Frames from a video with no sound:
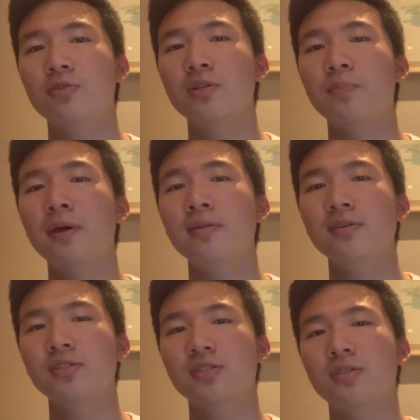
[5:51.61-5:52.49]

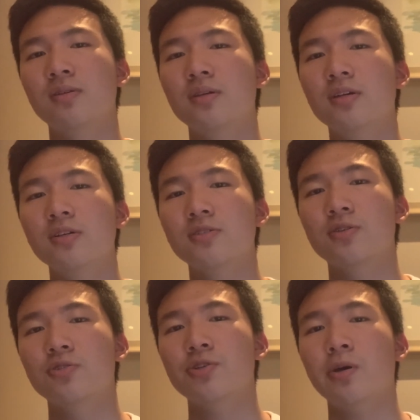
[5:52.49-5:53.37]
independence,
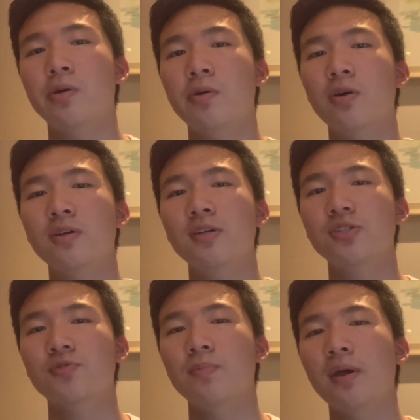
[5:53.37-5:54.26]
social
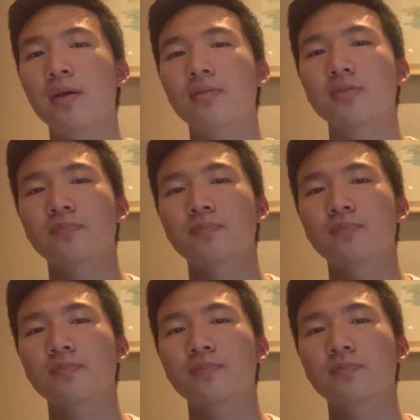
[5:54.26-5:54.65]
hierarchies remained.